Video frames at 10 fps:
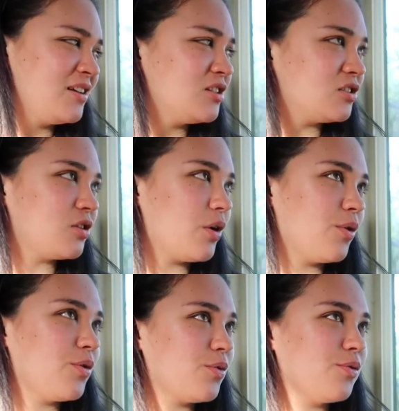
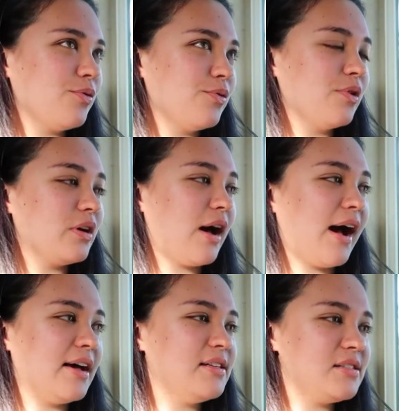So
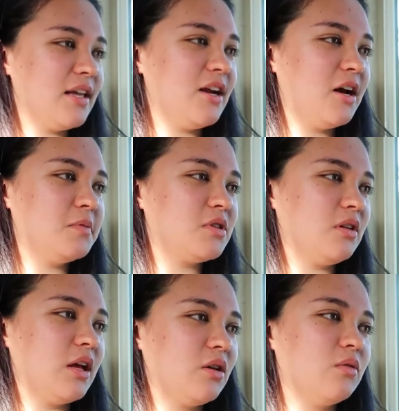I stayed up till
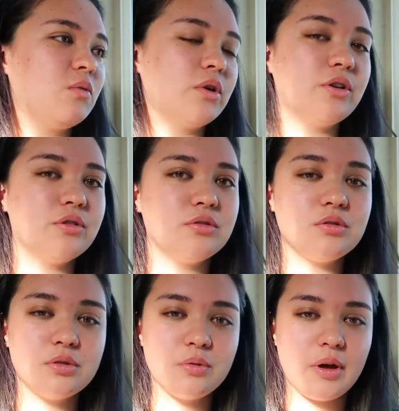like 1 or
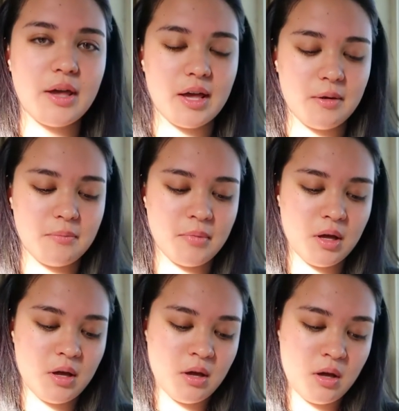2 a.m.
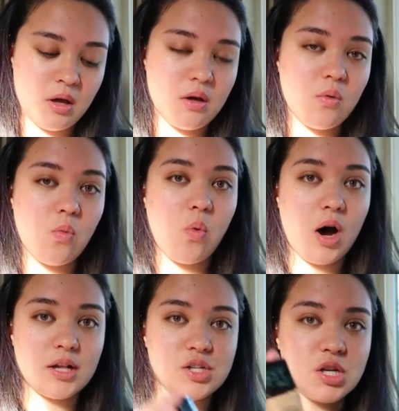
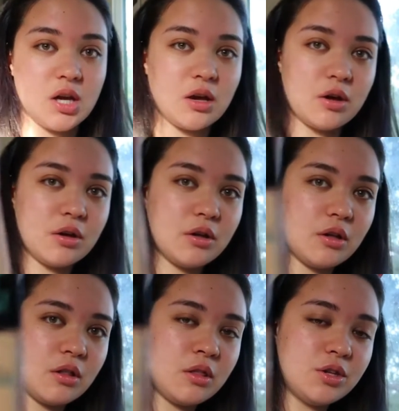watching
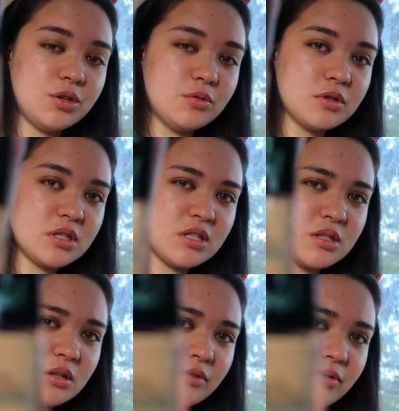the new
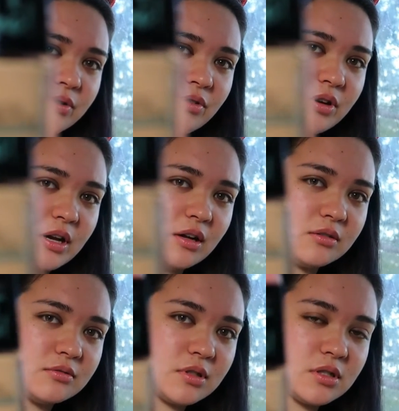season of Riverdale.
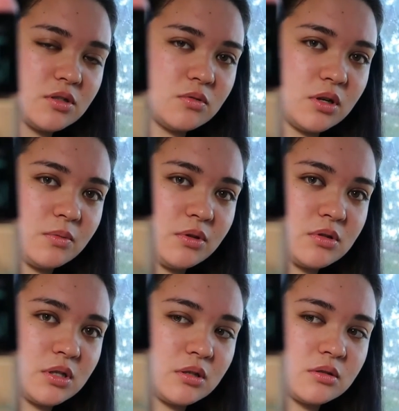This is what I'm
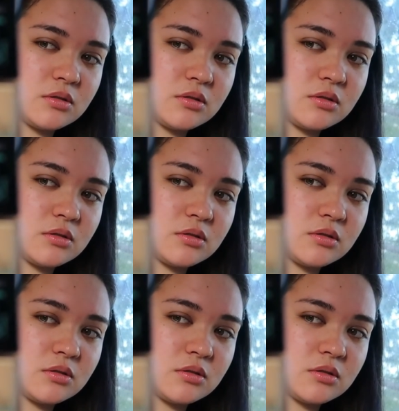using.